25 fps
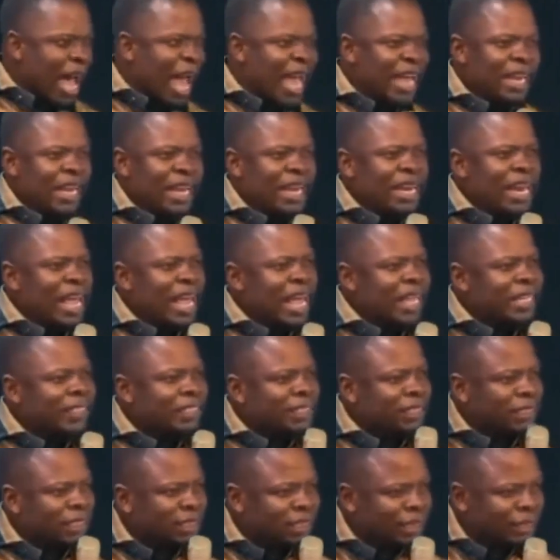I need a
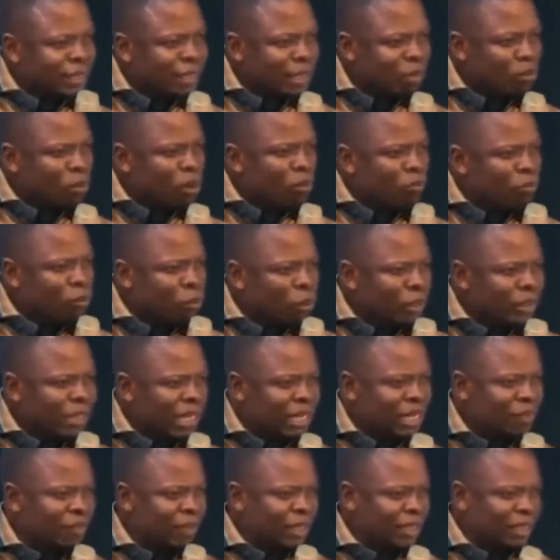system of God's
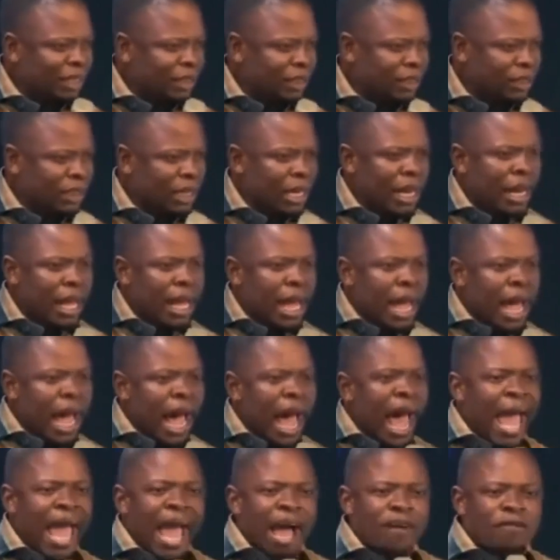advantage.
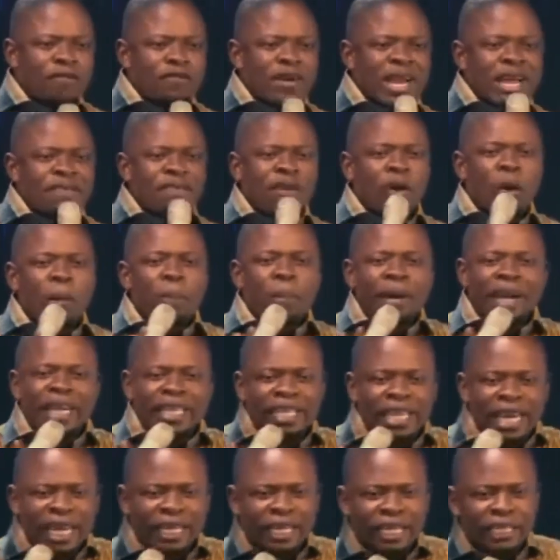I have never
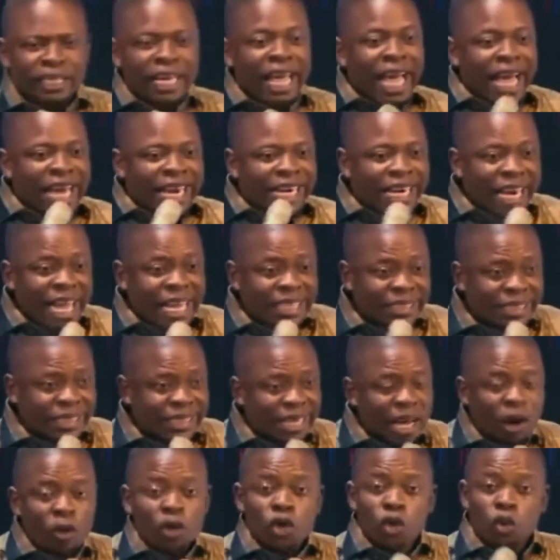operated under it. Right
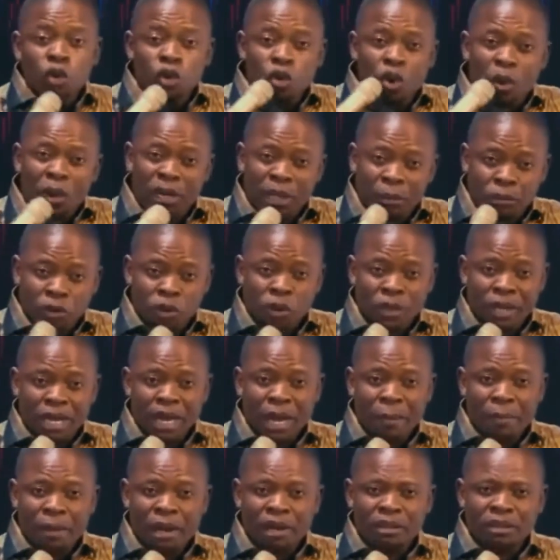now, you know what I'm
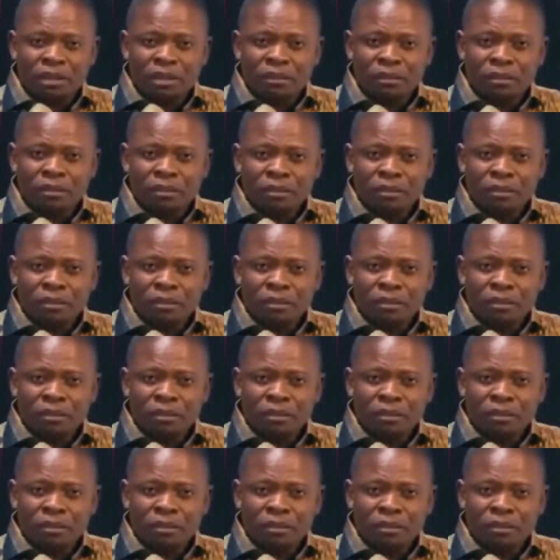talking about.